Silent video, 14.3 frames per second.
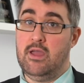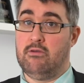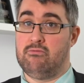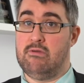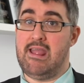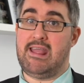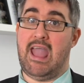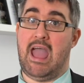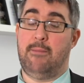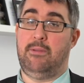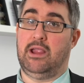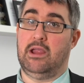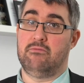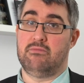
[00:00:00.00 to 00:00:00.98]

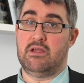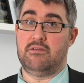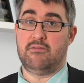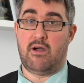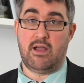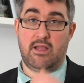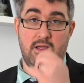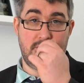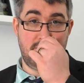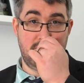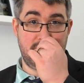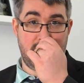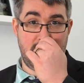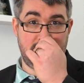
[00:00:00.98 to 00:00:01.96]
recapping and
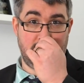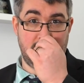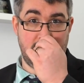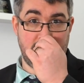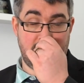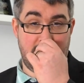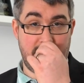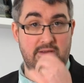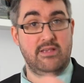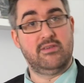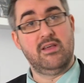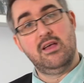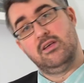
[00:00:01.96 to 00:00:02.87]
revising those areas.